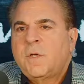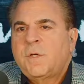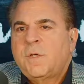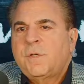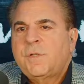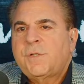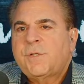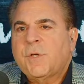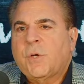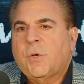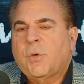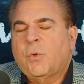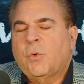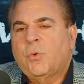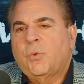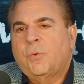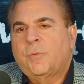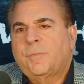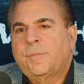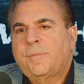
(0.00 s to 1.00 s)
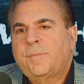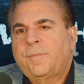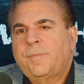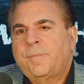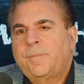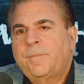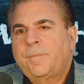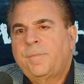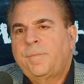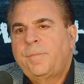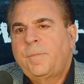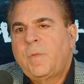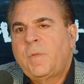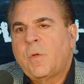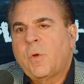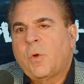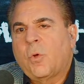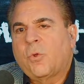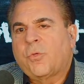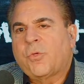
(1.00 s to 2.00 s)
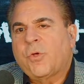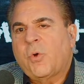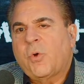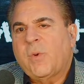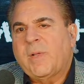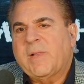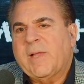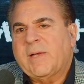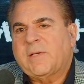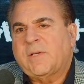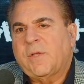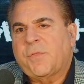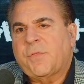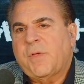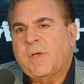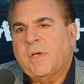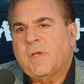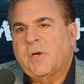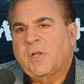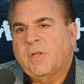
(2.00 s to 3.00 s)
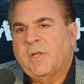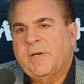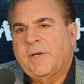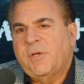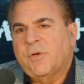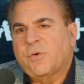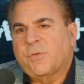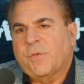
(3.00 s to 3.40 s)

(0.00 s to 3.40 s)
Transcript: So, although we like to think in a linear